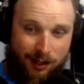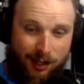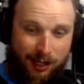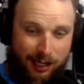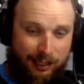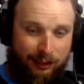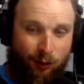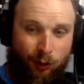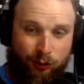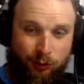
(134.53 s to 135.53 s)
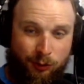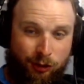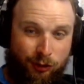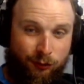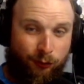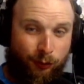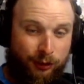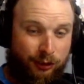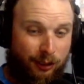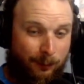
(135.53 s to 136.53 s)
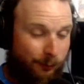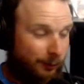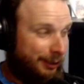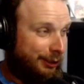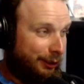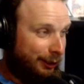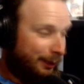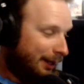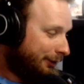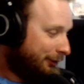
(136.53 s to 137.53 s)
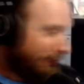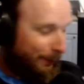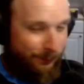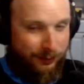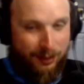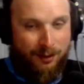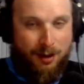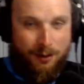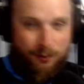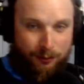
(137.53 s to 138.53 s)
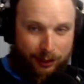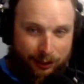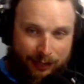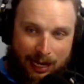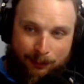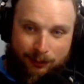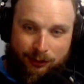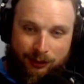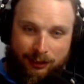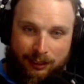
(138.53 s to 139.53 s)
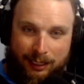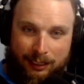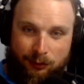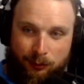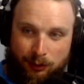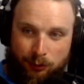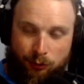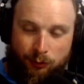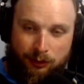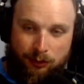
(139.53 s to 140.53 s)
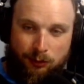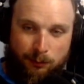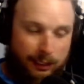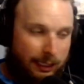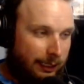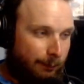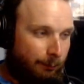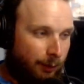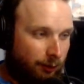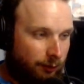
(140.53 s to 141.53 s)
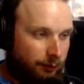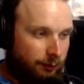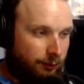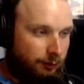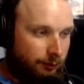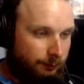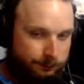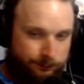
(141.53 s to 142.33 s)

And also, it's just 4 income when you think about it. So, very happy to see it as we go straight into Banana Baller.